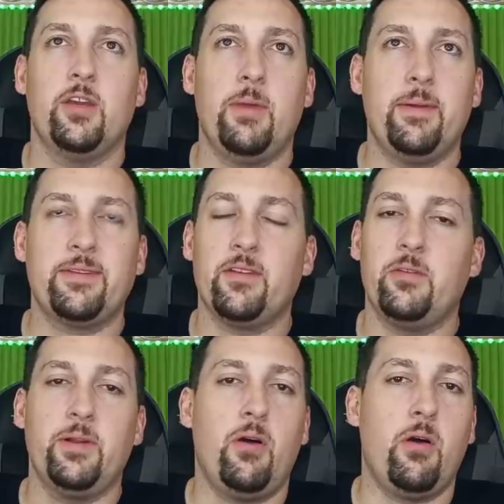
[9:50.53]
know, maybe it's a
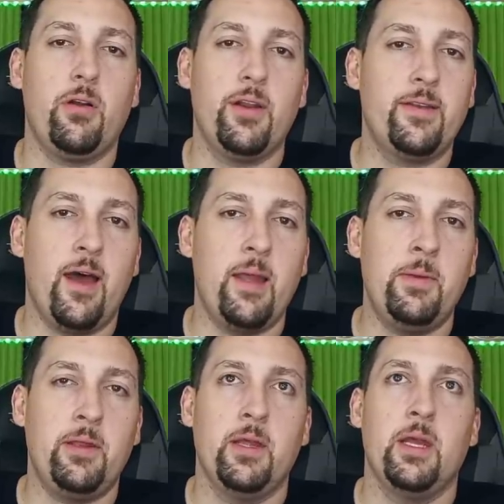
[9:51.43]
little bit harder to time
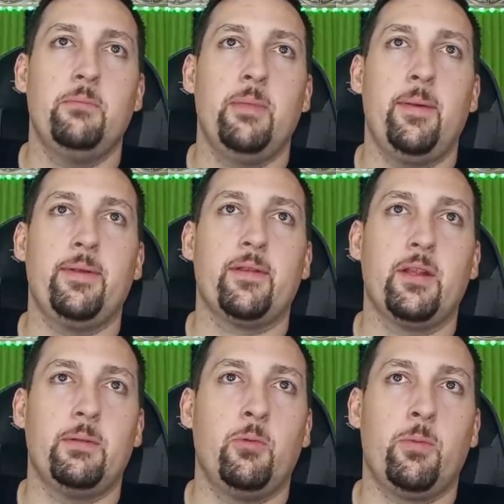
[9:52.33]
it. Maybe it's a
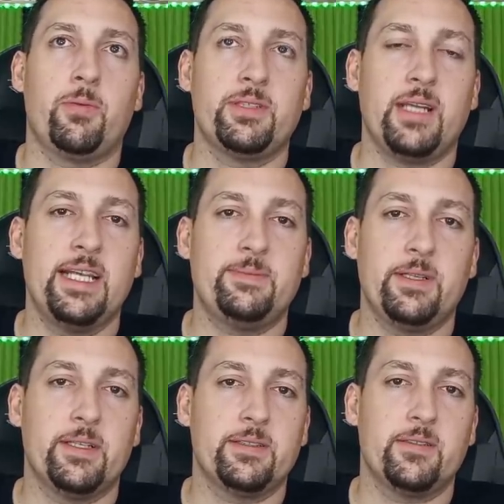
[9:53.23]
little bit more precise
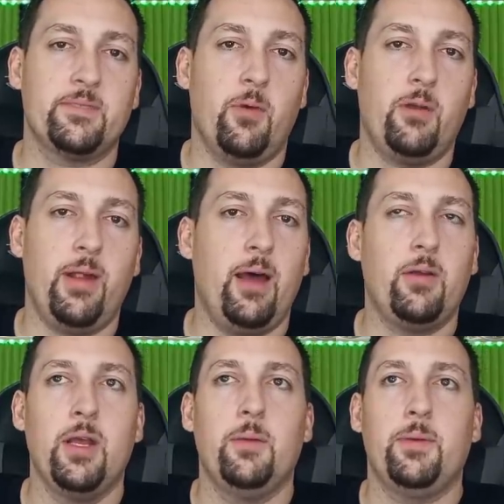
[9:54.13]
because of the smart
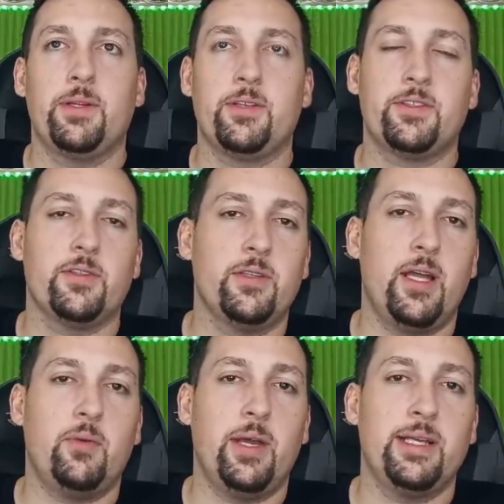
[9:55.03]
route, but there's still a
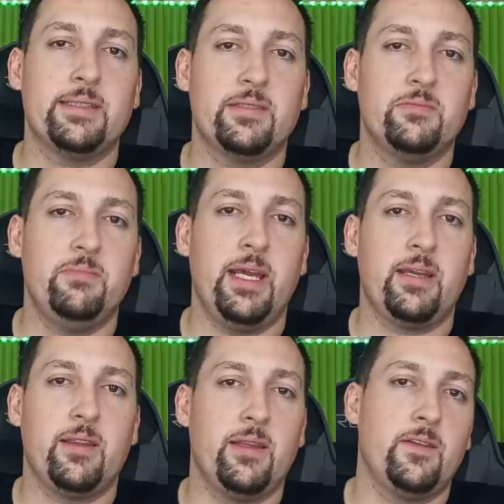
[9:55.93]
lot of ways to
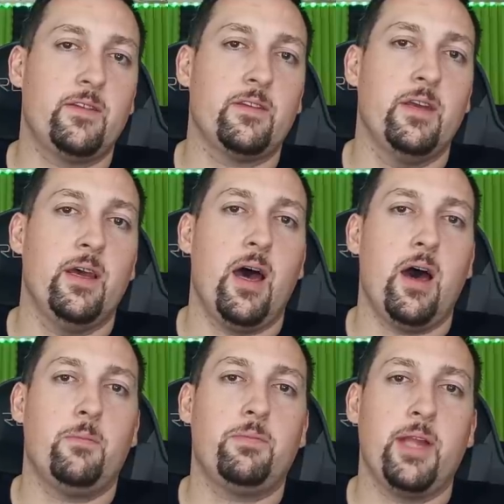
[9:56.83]
make this
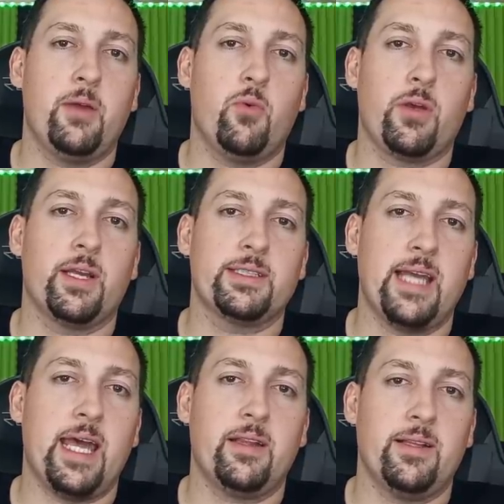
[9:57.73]
uh, play work
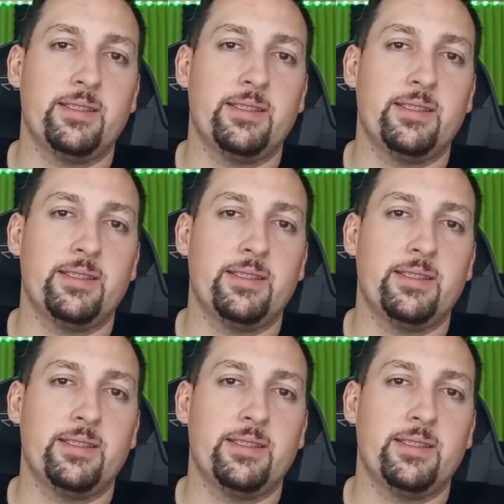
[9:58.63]
exactly the